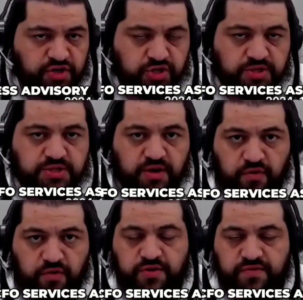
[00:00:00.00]
fractional
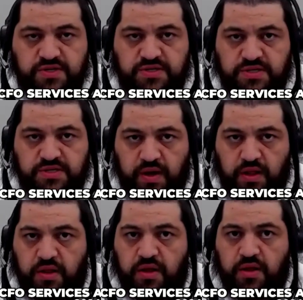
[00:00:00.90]
CFO services as
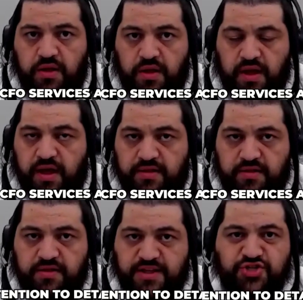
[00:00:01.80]
well,
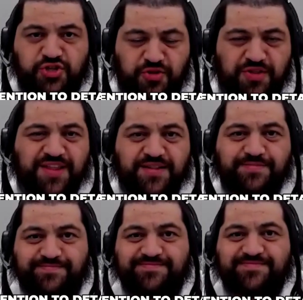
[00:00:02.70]
and attention to
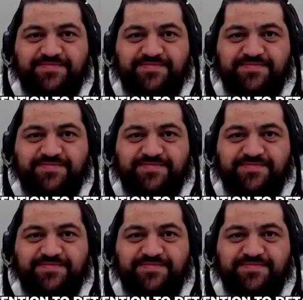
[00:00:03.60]
detail.